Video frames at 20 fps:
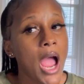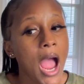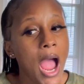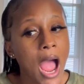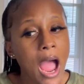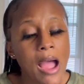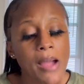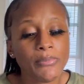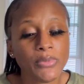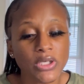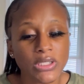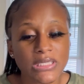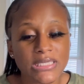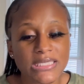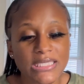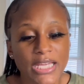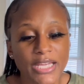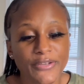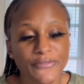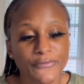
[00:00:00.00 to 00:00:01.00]
I'm going to
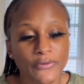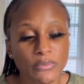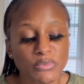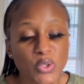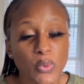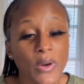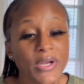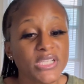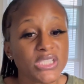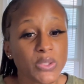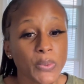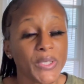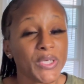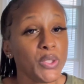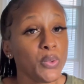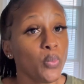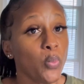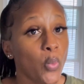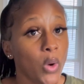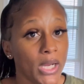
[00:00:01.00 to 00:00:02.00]
say from twenty
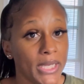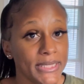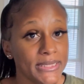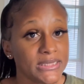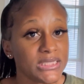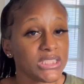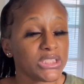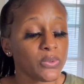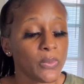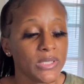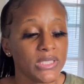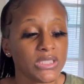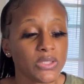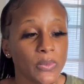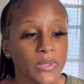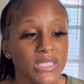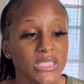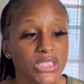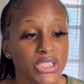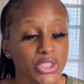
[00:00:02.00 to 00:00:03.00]
twenty-one to twenty
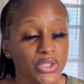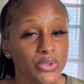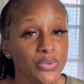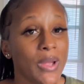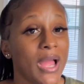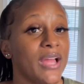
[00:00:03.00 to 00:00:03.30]
twenty-two,